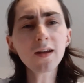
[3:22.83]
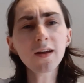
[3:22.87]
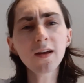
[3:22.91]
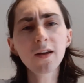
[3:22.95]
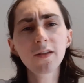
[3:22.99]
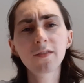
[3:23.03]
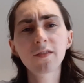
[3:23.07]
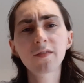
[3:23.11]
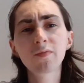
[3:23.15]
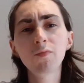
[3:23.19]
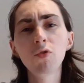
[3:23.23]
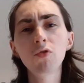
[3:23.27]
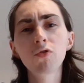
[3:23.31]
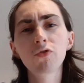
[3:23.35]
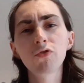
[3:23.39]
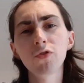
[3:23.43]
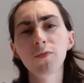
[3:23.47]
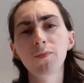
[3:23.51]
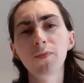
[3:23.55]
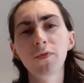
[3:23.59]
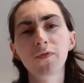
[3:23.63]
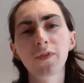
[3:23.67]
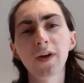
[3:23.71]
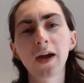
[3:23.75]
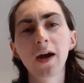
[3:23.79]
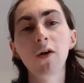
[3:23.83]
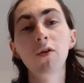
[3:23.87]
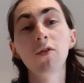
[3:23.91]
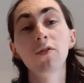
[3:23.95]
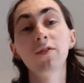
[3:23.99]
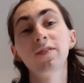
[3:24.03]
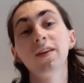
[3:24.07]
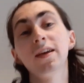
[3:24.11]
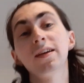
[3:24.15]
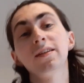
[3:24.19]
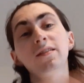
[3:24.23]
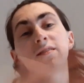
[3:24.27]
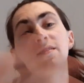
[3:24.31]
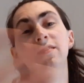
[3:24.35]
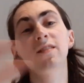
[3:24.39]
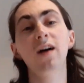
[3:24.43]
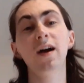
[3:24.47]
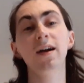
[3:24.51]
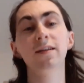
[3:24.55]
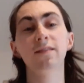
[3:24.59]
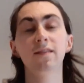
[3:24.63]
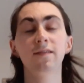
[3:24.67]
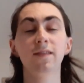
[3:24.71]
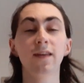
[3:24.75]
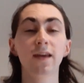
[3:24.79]
a small group of girls, they
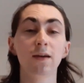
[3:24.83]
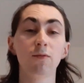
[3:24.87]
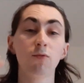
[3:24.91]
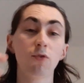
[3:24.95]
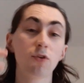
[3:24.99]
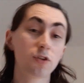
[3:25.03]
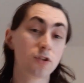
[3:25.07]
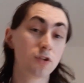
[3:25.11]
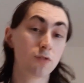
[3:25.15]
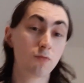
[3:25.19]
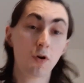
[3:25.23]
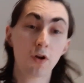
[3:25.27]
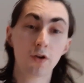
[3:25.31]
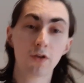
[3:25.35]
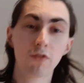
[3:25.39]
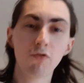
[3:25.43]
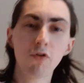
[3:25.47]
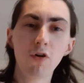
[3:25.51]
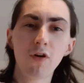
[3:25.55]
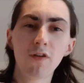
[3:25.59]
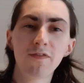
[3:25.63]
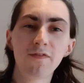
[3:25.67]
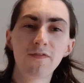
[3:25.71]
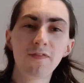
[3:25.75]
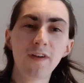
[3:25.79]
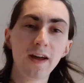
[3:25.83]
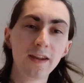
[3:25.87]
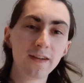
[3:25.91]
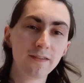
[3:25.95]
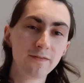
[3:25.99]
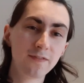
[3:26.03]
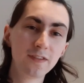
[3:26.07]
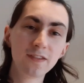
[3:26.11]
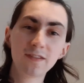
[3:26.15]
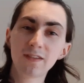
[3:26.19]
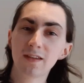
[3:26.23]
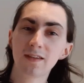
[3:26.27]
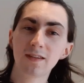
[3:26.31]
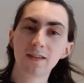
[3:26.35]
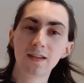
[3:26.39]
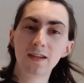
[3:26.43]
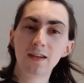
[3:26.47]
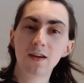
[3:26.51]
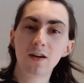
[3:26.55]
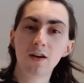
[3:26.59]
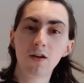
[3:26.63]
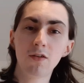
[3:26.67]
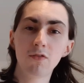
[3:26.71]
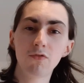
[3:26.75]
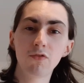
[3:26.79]
decide that they want to wander off and visit
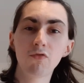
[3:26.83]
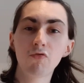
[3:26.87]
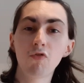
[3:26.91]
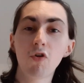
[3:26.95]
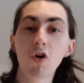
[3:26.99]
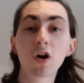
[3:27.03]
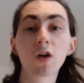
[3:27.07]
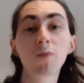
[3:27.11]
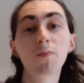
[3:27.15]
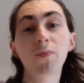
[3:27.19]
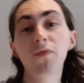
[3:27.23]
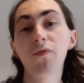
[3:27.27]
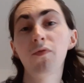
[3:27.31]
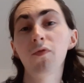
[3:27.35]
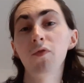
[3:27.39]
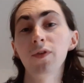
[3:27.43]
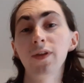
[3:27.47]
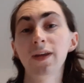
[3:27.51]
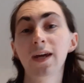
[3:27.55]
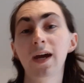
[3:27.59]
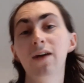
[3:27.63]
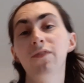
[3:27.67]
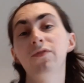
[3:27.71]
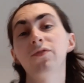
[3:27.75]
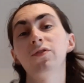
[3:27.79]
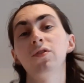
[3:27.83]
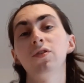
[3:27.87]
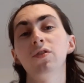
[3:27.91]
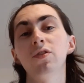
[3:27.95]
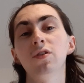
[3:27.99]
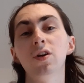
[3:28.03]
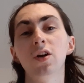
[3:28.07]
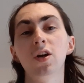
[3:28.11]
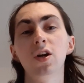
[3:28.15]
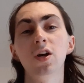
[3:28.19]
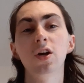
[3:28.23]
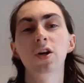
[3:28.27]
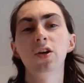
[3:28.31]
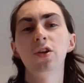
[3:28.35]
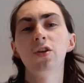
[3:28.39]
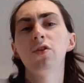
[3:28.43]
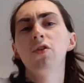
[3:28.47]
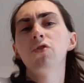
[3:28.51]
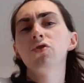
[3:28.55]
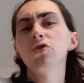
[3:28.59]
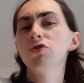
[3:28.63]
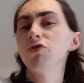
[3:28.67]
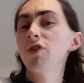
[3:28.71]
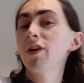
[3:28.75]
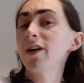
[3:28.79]
the rock before they have to
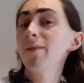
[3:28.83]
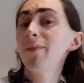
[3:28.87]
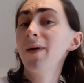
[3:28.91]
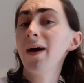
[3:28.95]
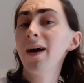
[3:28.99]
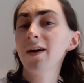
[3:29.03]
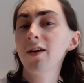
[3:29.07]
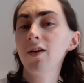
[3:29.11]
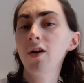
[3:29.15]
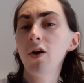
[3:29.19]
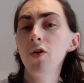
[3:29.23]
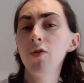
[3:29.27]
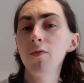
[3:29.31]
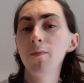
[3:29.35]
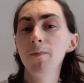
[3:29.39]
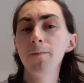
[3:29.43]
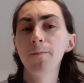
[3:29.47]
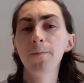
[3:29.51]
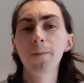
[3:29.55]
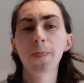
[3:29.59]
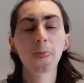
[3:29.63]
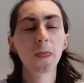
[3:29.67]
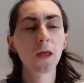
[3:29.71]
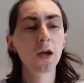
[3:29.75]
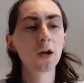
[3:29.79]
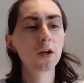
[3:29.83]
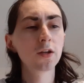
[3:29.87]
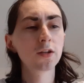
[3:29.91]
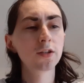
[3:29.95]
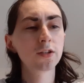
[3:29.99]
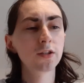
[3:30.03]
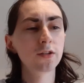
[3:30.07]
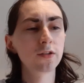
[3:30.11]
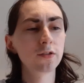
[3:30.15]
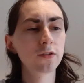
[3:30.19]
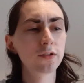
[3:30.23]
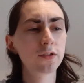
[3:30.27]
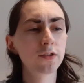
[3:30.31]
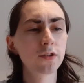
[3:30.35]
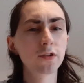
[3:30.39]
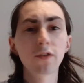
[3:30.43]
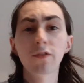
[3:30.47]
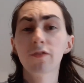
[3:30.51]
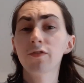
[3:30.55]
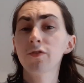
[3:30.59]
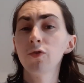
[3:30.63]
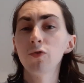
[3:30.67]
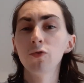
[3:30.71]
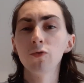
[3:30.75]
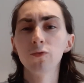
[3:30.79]
trek back home to the
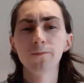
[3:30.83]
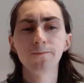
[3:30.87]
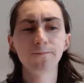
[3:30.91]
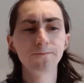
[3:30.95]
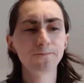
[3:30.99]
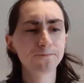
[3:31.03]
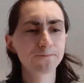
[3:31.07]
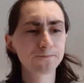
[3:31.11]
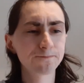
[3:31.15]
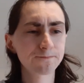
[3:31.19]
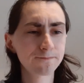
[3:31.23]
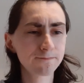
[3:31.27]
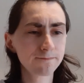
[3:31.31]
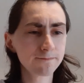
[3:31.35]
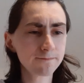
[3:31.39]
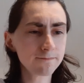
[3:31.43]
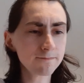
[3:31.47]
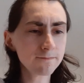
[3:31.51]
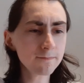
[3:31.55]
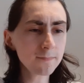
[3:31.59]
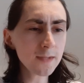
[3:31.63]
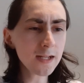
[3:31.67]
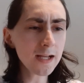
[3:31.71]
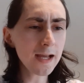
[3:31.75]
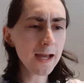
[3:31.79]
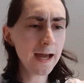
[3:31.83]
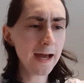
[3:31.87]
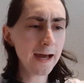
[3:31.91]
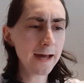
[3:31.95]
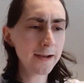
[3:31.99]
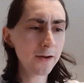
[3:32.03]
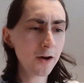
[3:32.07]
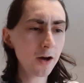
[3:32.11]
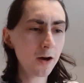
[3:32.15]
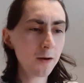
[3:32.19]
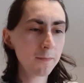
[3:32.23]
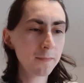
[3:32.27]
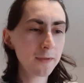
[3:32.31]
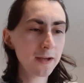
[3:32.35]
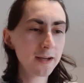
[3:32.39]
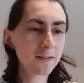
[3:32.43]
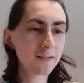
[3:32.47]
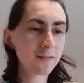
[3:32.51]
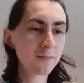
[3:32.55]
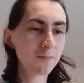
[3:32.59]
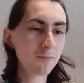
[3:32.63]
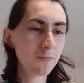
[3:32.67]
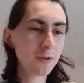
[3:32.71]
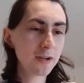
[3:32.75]
school. And it's